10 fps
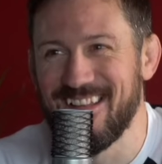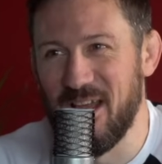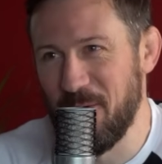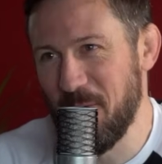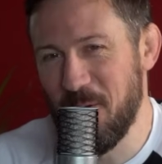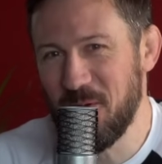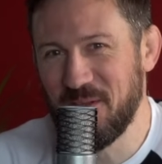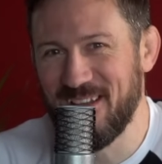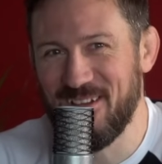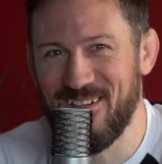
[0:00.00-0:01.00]
No, he
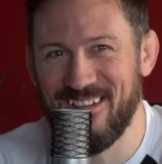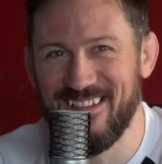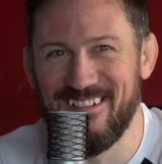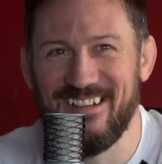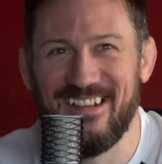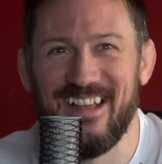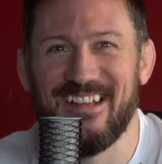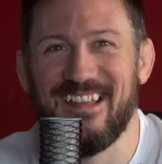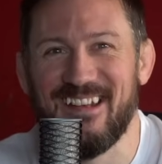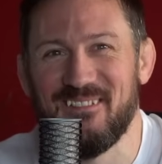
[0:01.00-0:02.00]
won't at all. No, you
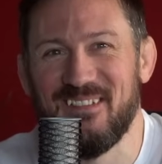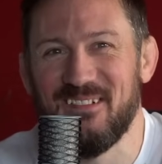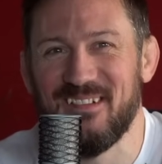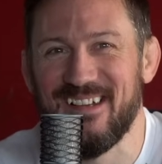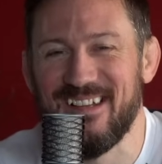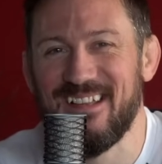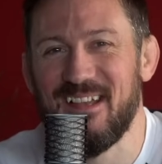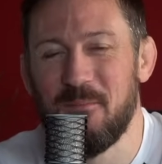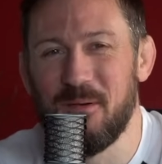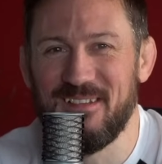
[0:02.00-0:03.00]
can't get him to
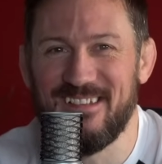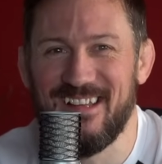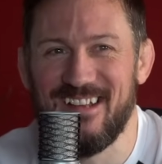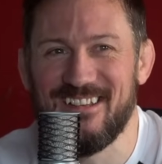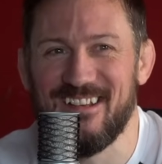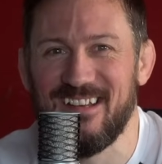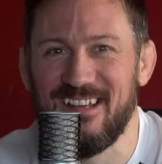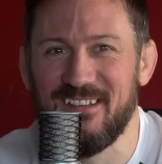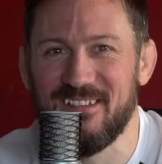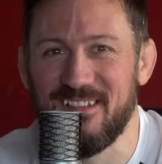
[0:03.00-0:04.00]
put his attention on.
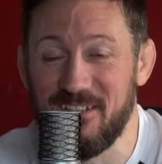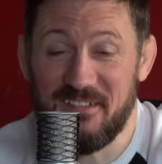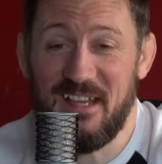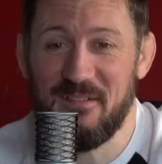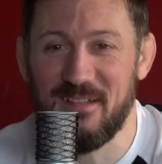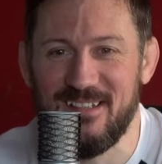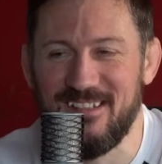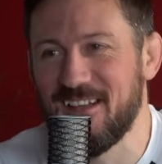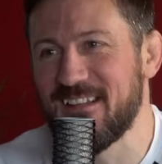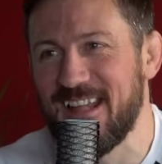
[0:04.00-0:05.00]
He doesn't have to.
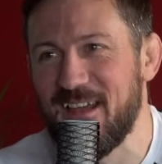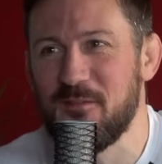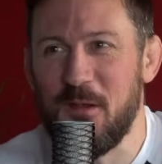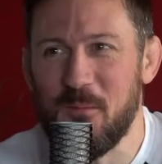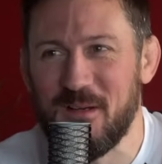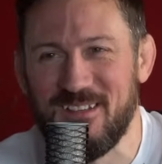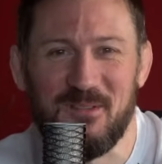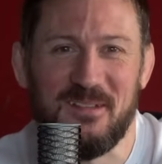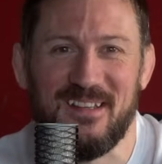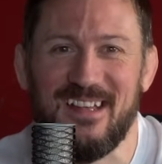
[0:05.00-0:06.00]
He's got that FU money,
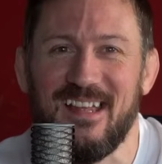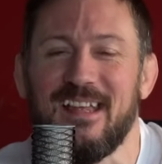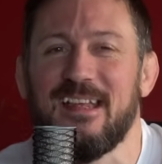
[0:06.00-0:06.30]
as we say.